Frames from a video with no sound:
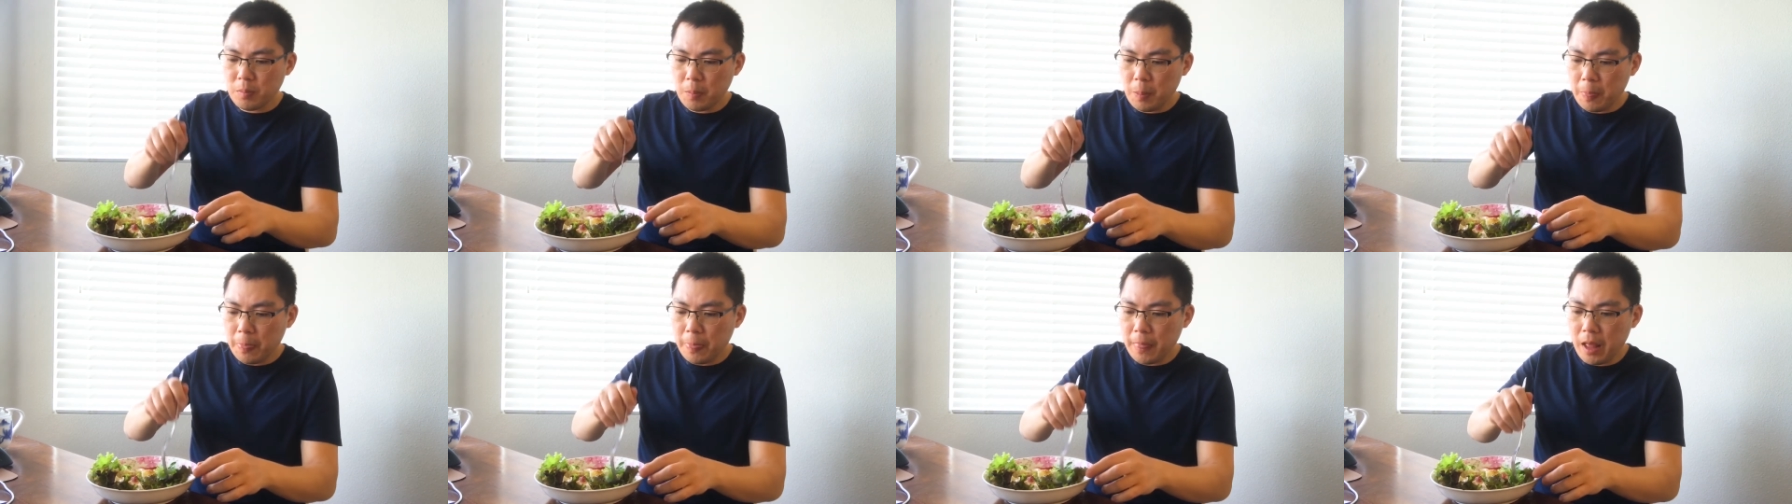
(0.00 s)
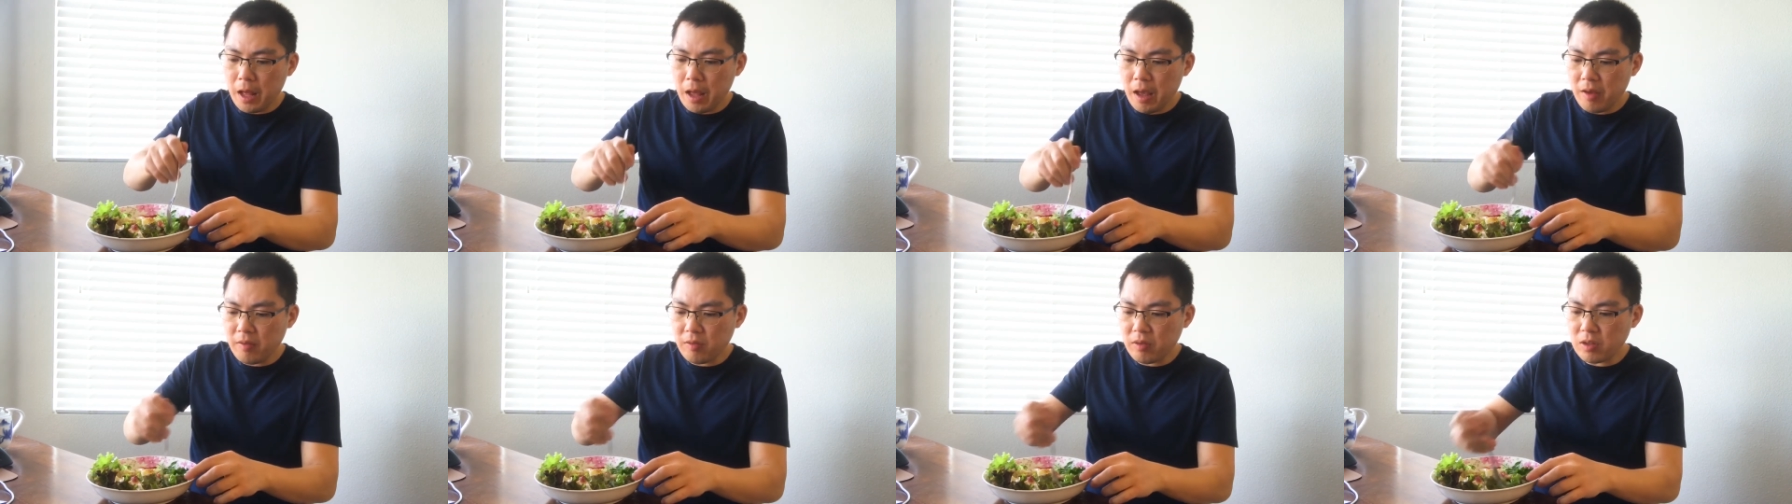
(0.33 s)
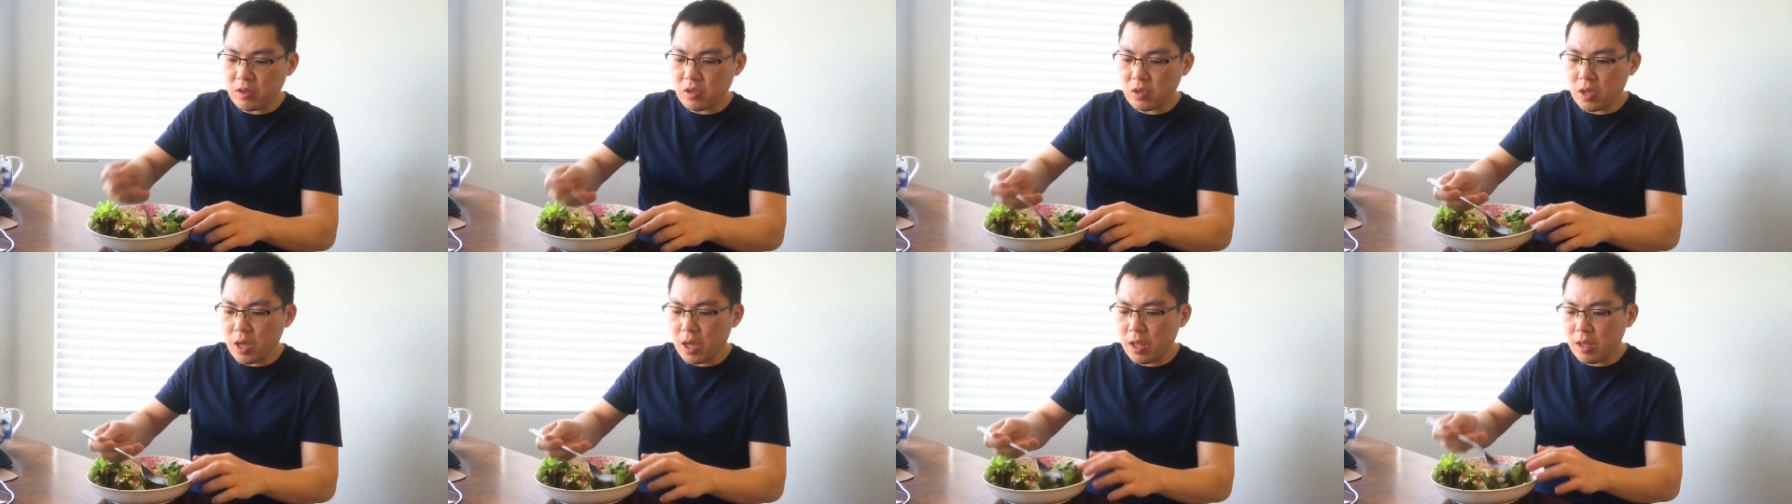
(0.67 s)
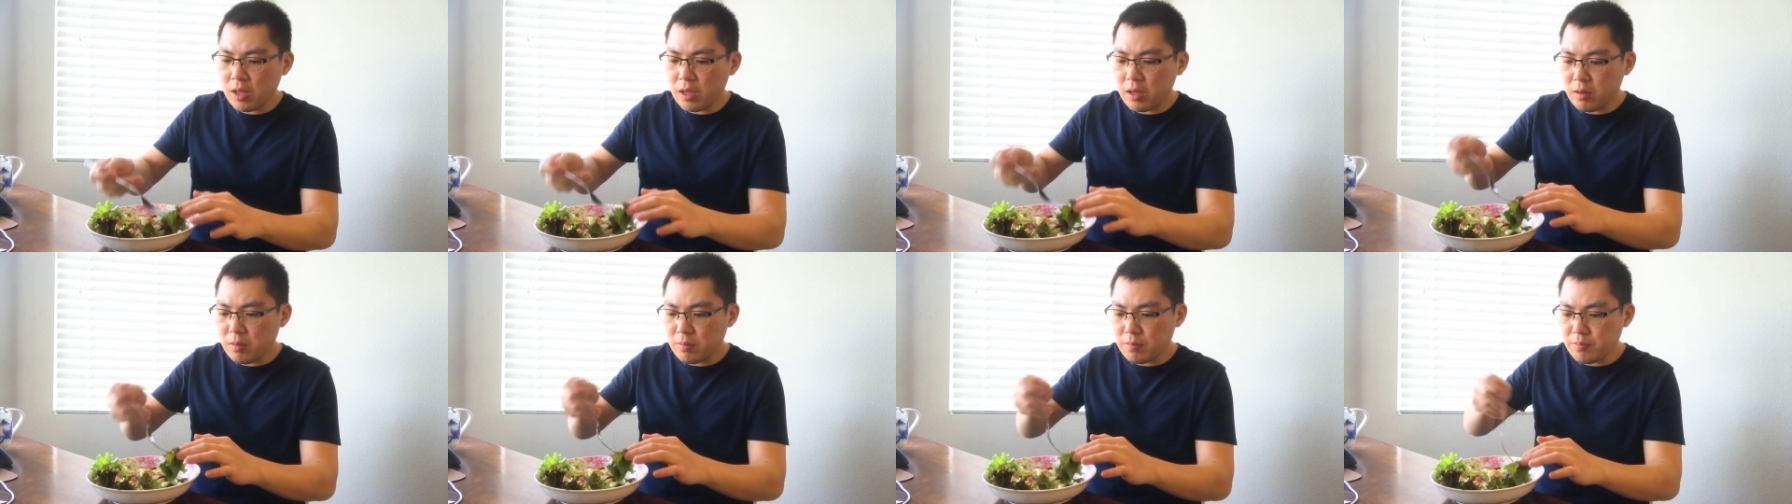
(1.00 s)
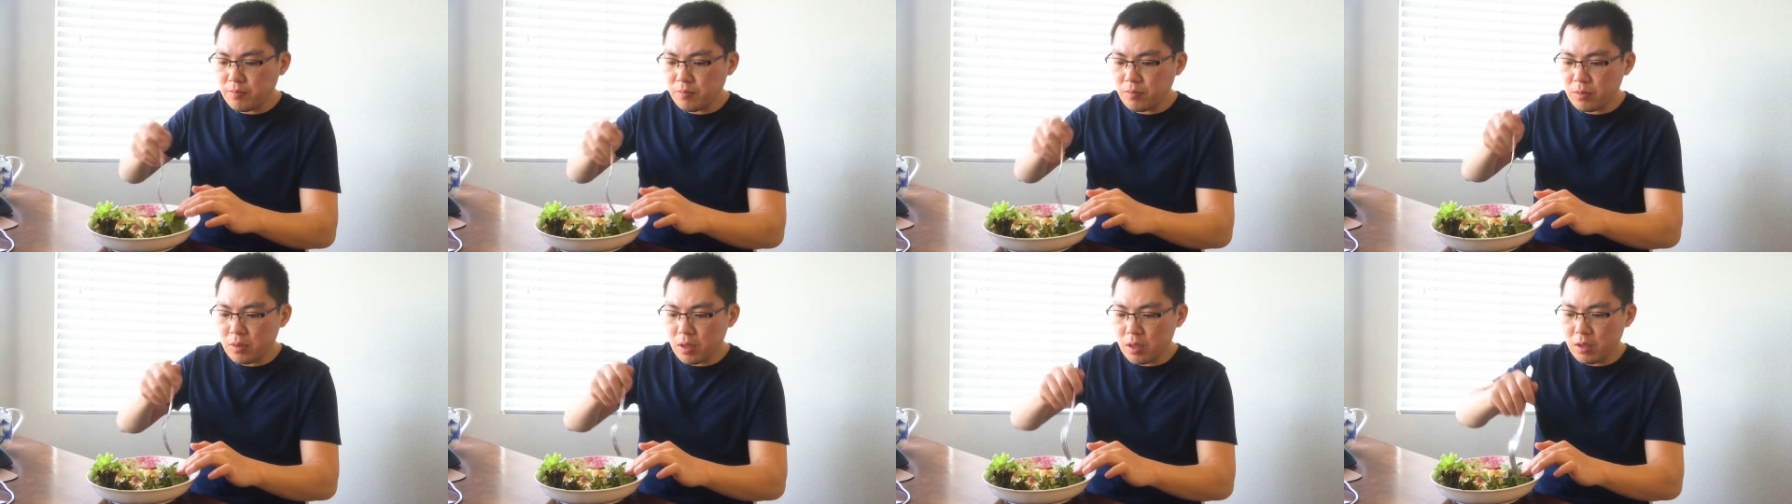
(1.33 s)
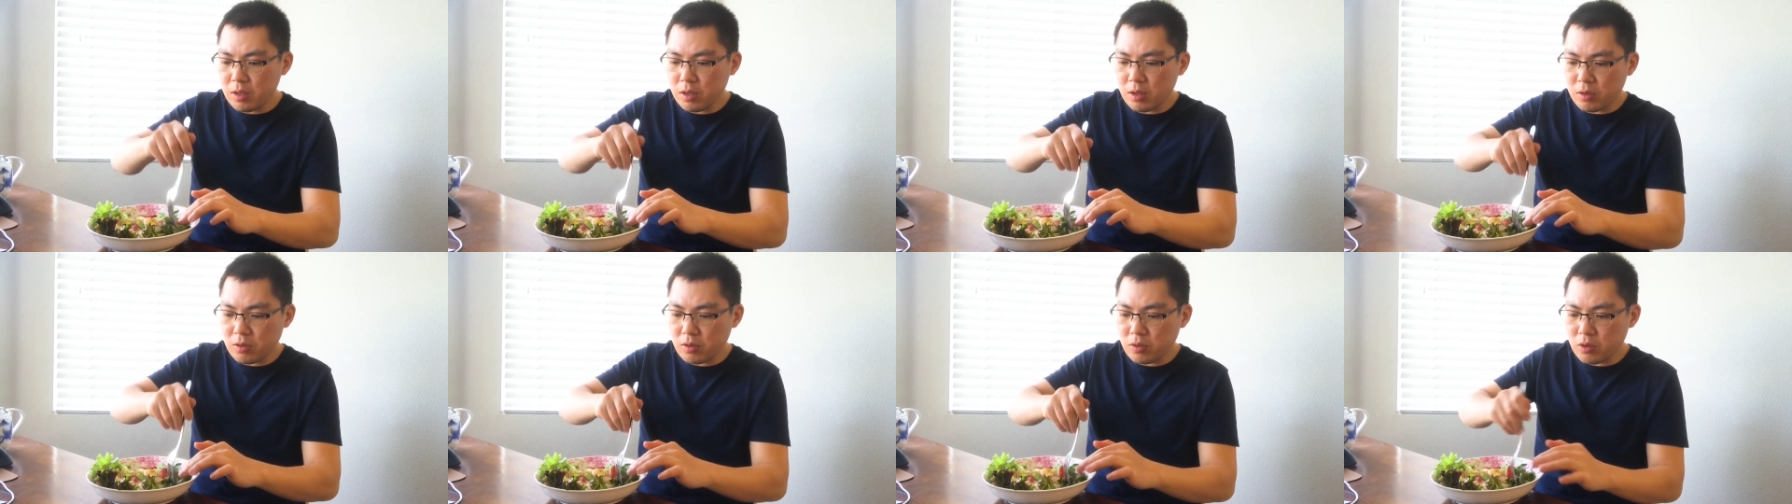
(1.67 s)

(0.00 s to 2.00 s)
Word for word: Mmm, I got the salad. You know,